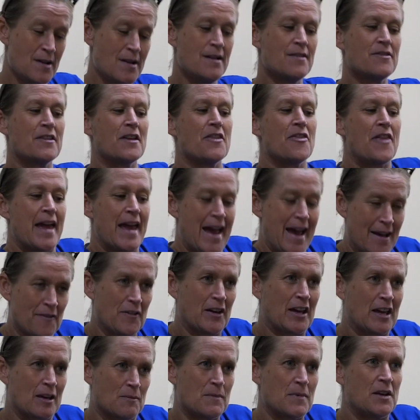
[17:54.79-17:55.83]
that they have a
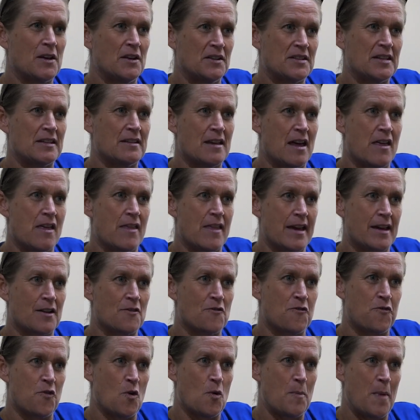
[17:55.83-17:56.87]
community there that they can
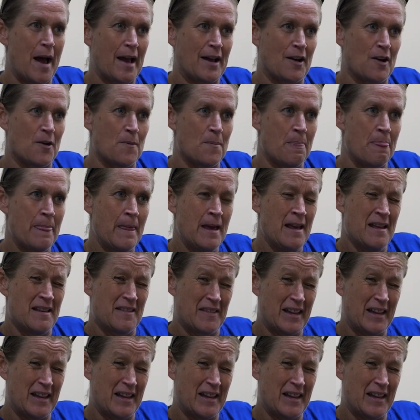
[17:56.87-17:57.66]
fall back on. Mm-hmm.